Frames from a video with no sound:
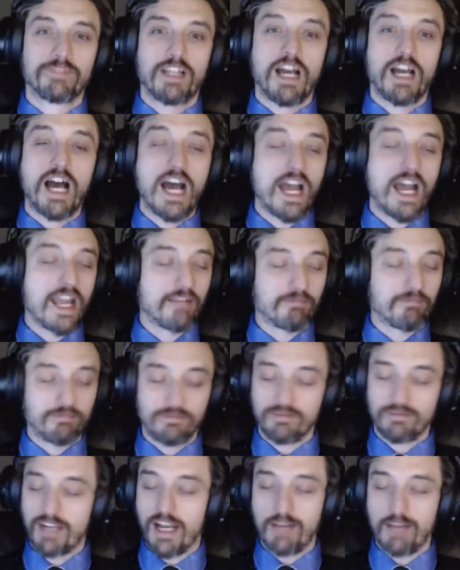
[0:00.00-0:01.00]
I
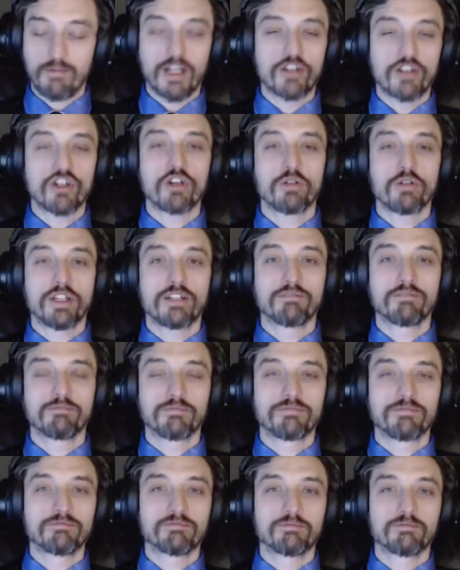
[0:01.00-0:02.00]
I am not joking.
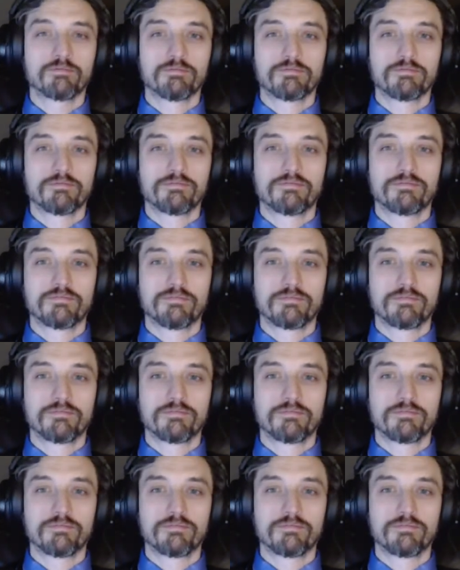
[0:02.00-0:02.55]
You're no,